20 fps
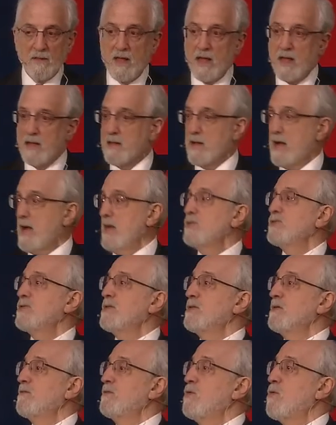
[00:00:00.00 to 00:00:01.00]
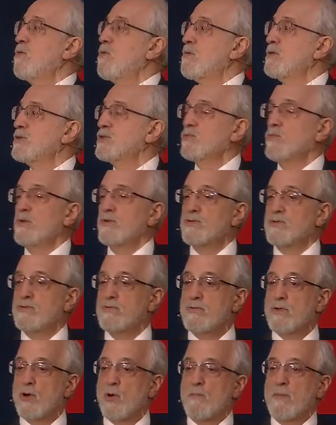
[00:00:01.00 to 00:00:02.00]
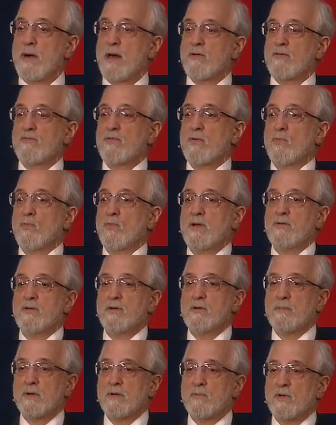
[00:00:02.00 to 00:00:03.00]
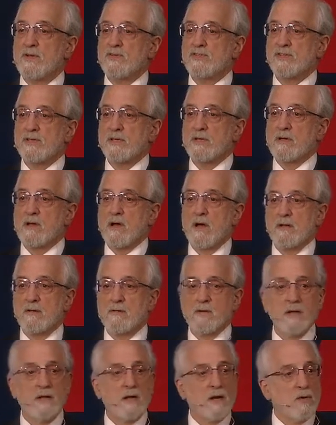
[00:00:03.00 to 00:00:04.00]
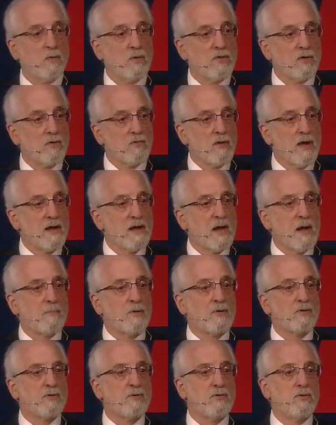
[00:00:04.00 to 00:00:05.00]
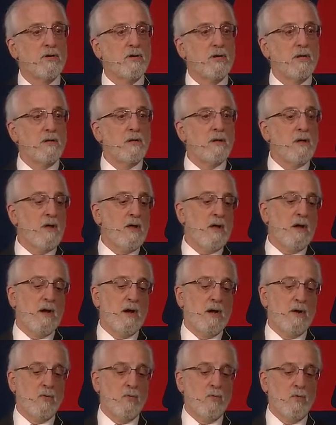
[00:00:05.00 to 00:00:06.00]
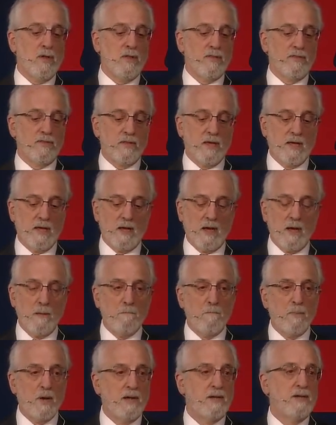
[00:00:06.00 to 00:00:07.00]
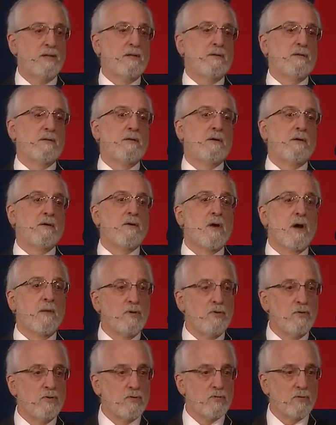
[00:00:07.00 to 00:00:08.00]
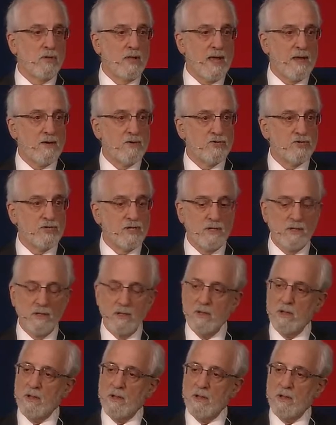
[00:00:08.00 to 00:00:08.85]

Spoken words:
And Iceland, of course, which you know better than we do, but we see a country here with great opportunity, with abundant carbon neutral energy,